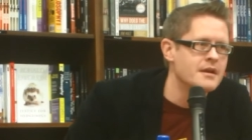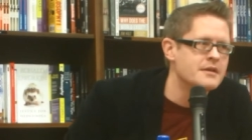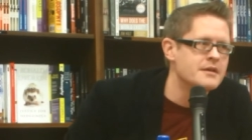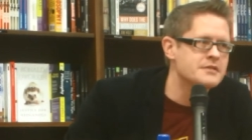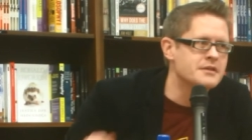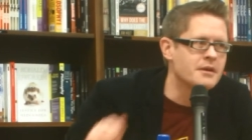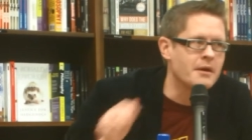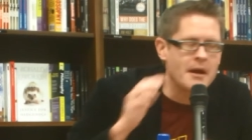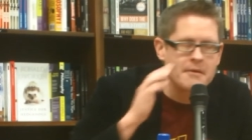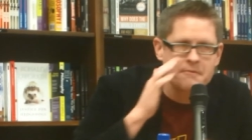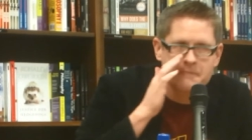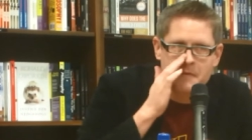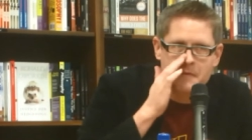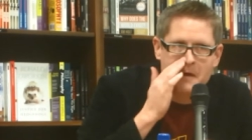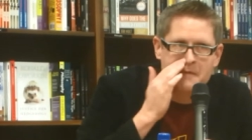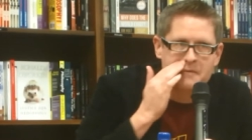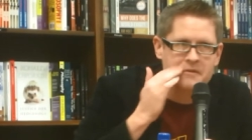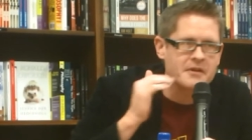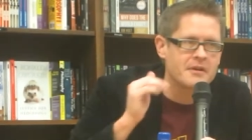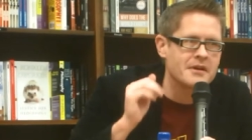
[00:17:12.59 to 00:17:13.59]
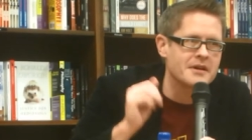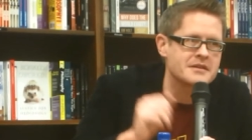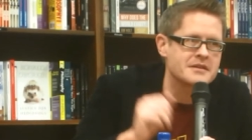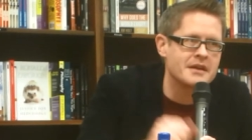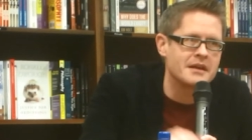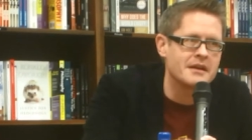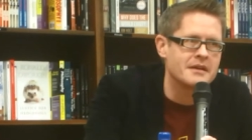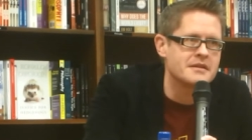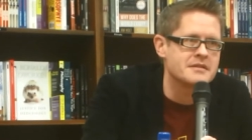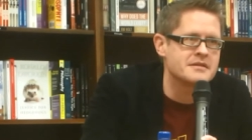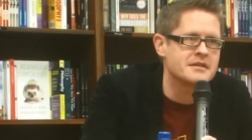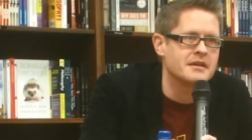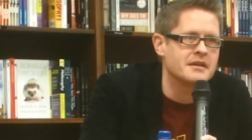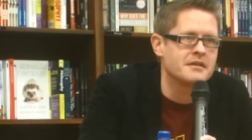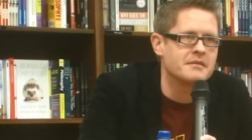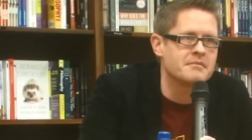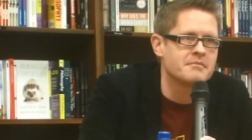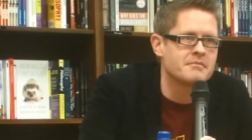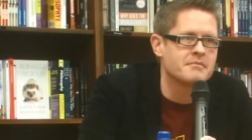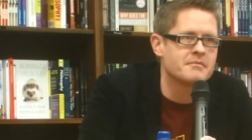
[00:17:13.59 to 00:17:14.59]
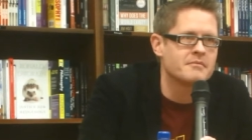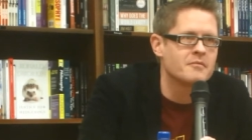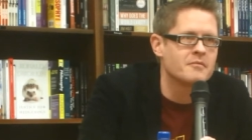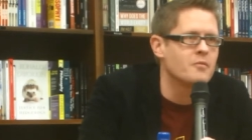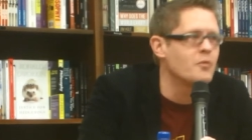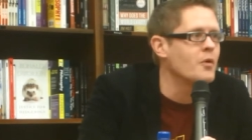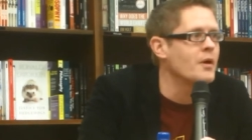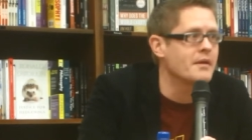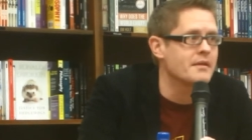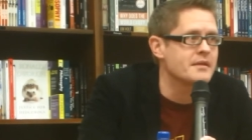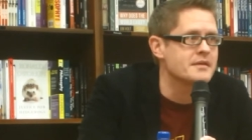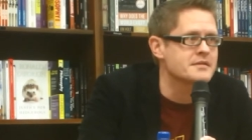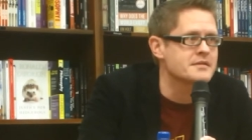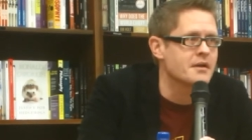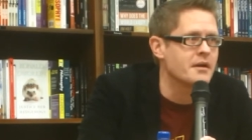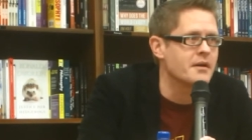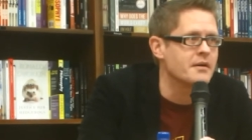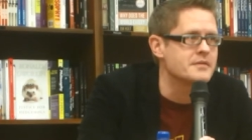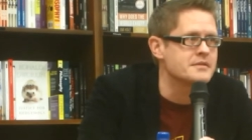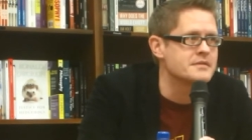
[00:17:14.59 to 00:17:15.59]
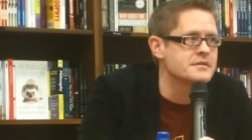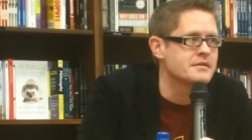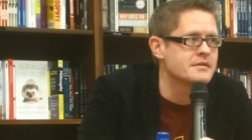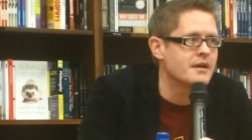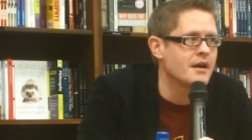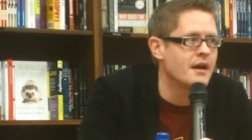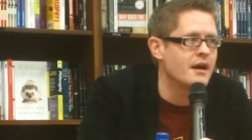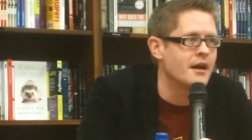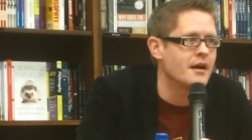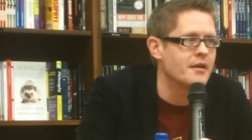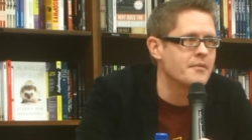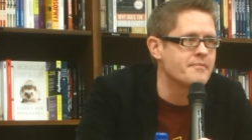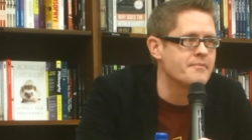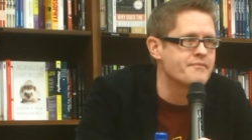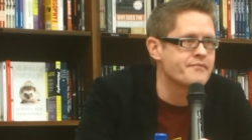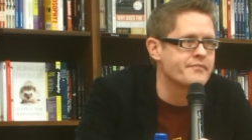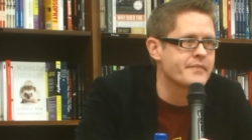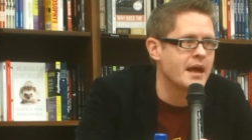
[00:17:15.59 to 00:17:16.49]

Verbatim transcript: So I'm I'm very excited to see where this goes um,